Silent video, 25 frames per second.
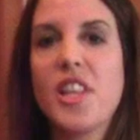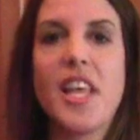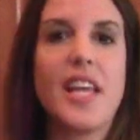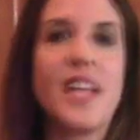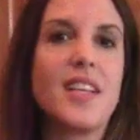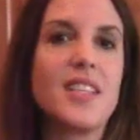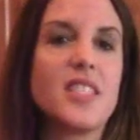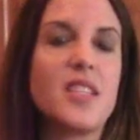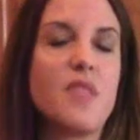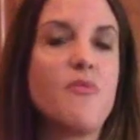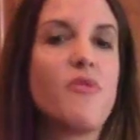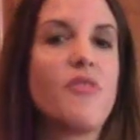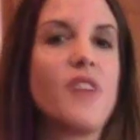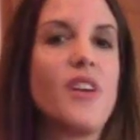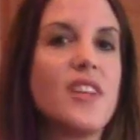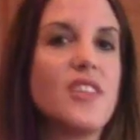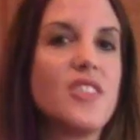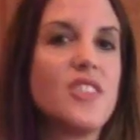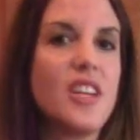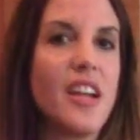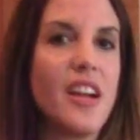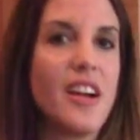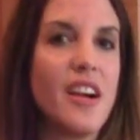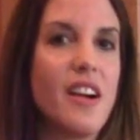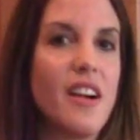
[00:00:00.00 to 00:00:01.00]
letting some
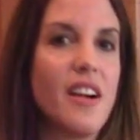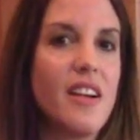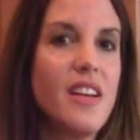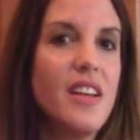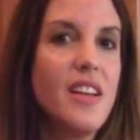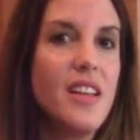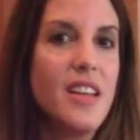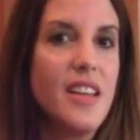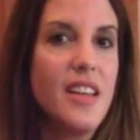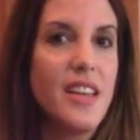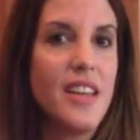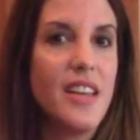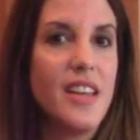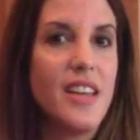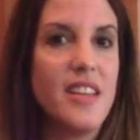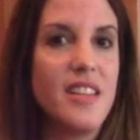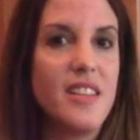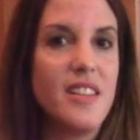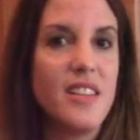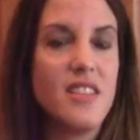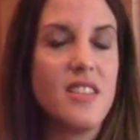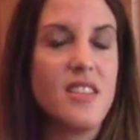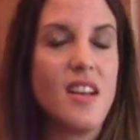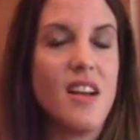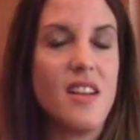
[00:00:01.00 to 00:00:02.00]
fresh air
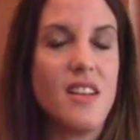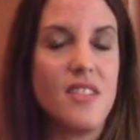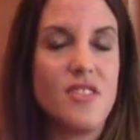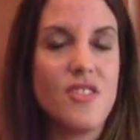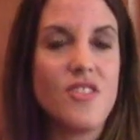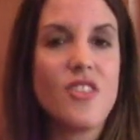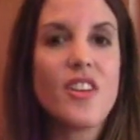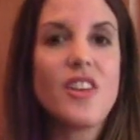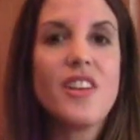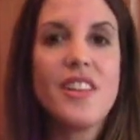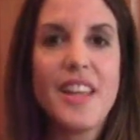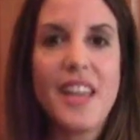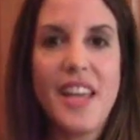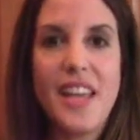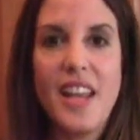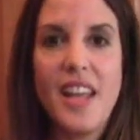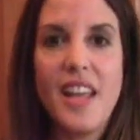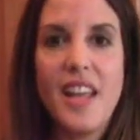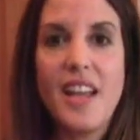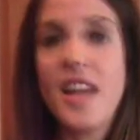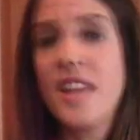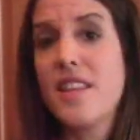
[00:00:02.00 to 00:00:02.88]
in, circulating.